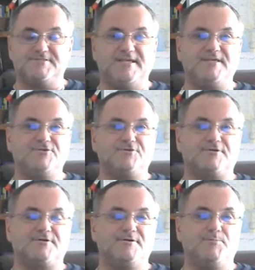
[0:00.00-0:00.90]
Take
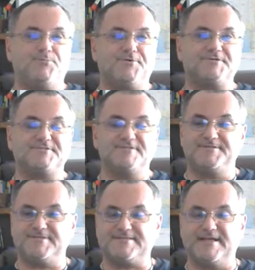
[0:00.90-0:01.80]
your personal
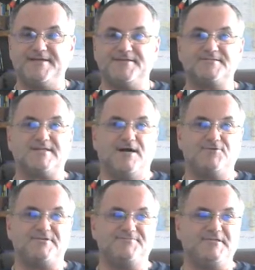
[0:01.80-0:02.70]
desires
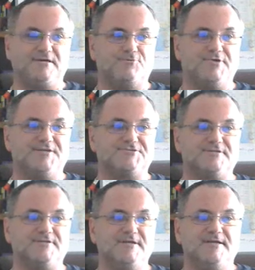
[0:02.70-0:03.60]
out of the equation.